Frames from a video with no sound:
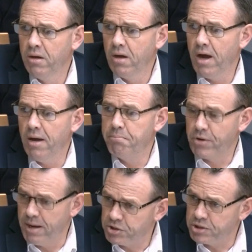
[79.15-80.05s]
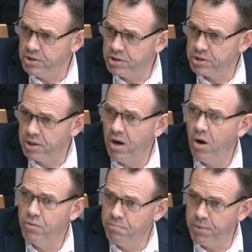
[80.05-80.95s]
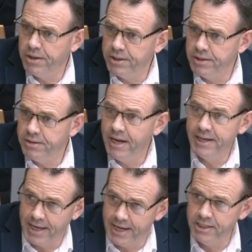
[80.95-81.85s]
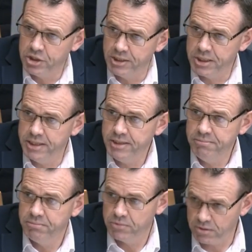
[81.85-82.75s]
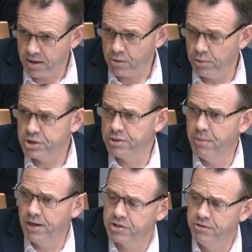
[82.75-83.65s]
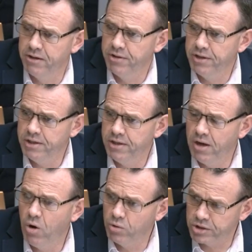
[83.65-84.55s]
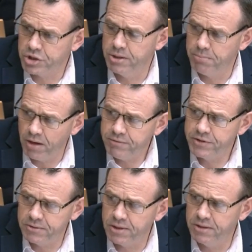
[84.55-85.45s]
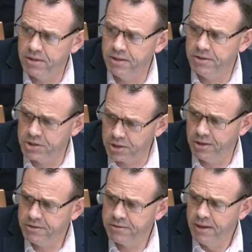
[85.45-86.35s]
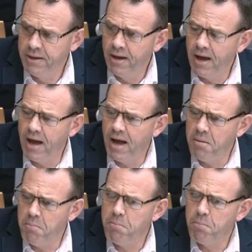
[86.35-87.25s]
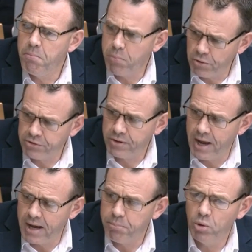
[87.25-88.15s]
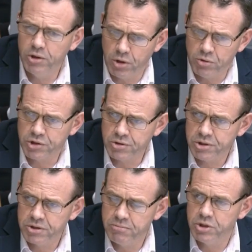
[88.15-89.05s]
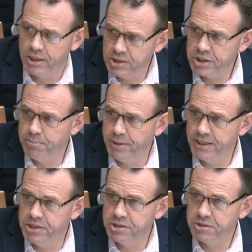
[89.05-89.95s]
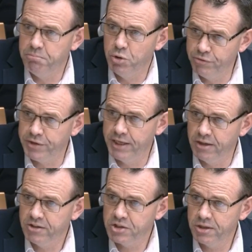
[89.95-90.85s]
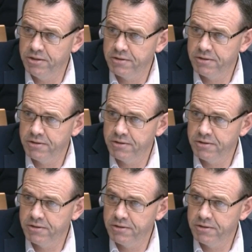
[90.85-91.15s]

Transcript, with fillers: uh, premises owned by uh, the HSE. There are question marks around the ownership of the, the, the, the site, um, but uh, bulldozers, JCBs moved in on the site.